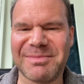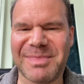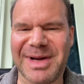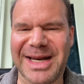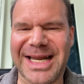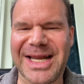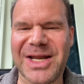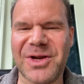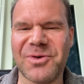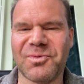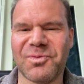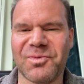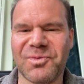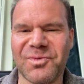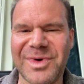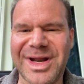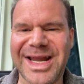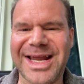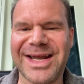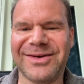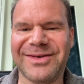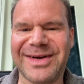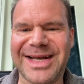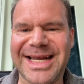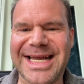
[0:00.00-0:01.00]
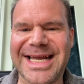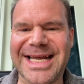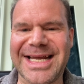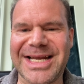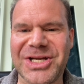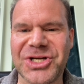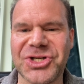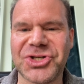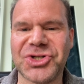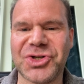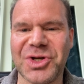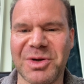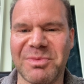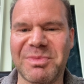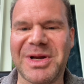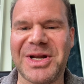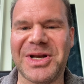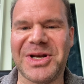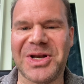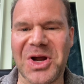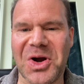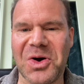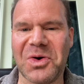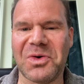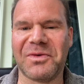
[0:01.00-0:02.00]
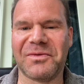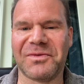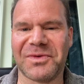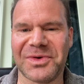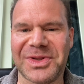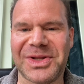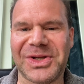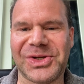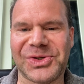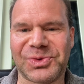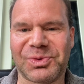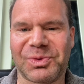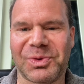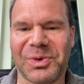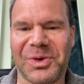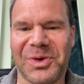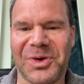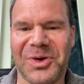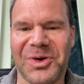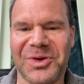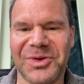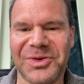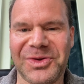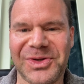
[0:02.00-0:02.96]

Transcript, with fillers: but he really should be known for this role.